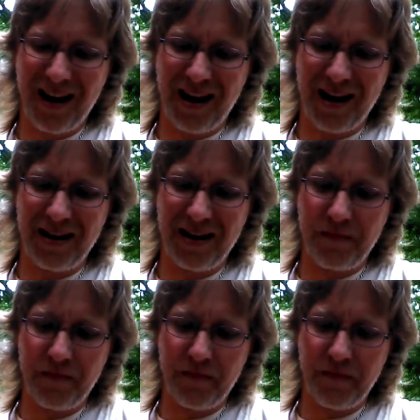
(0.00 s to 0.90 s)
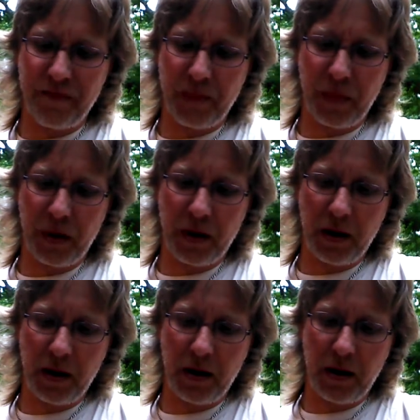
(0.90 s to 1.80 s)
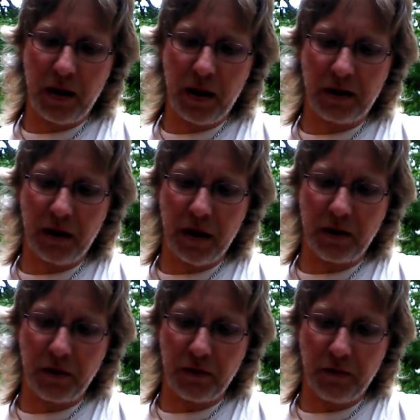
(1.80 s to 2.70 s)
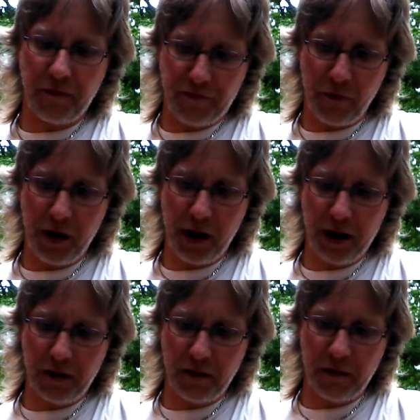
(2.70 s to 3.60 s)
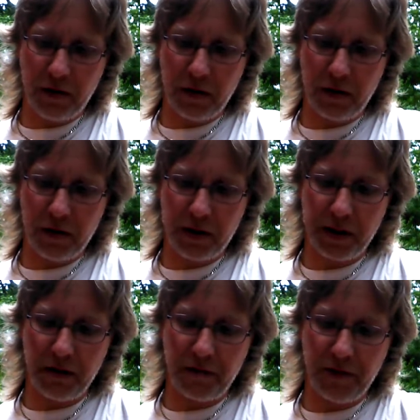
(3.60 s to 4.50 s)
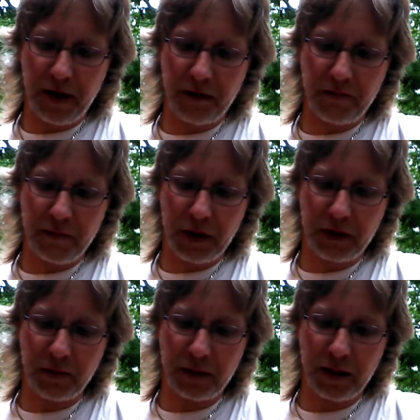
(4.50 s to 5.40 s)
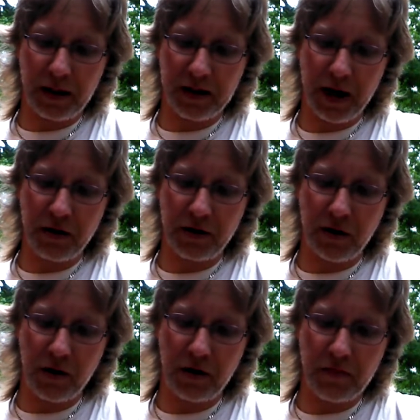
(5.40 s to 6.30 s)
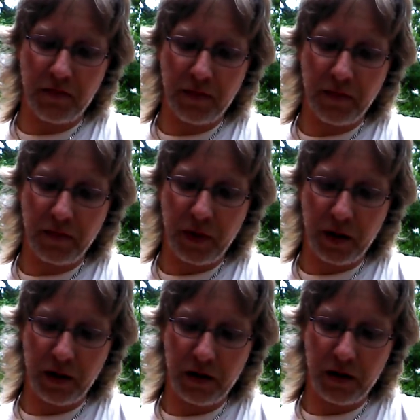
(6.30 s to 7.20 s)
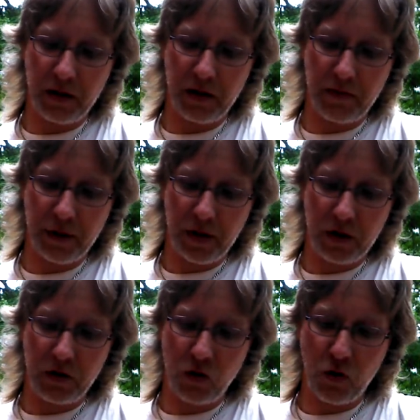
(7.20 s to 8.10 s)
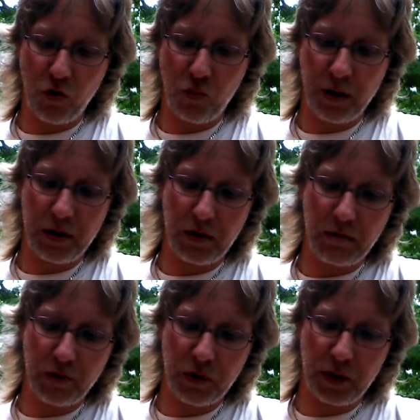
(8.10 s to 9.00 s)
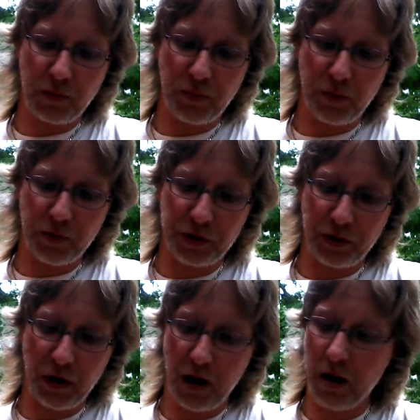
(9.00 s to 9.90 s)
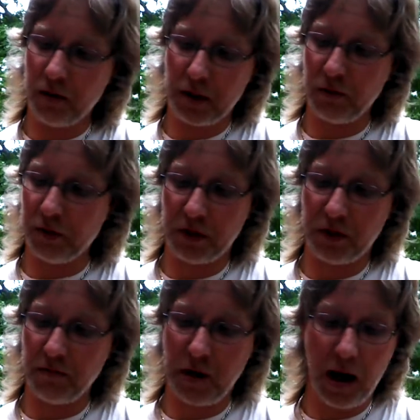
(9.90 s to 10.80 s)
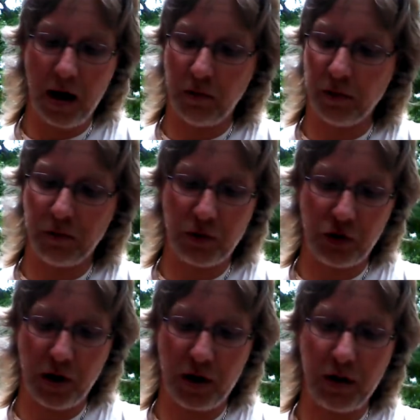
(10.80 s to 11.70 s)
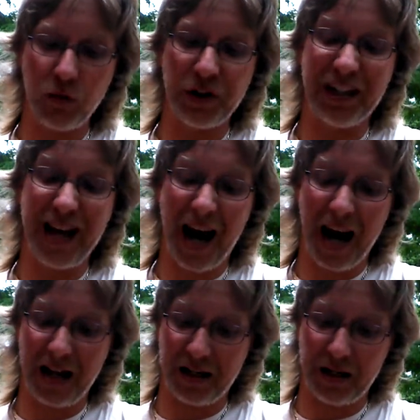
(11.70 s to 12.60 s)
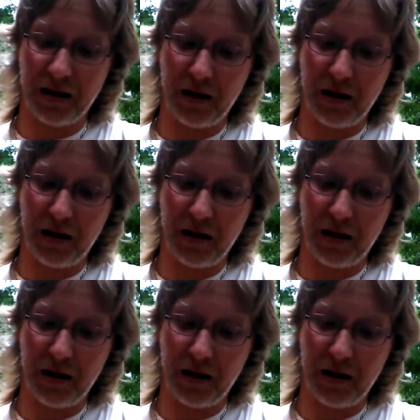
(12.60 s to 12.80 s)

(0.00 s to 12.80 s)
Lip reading: I ended up at the foot end of the cellophane. I was able to get a tear started and tore it open and was able to pull the cigar out because I was just not able to push it out. It was tight.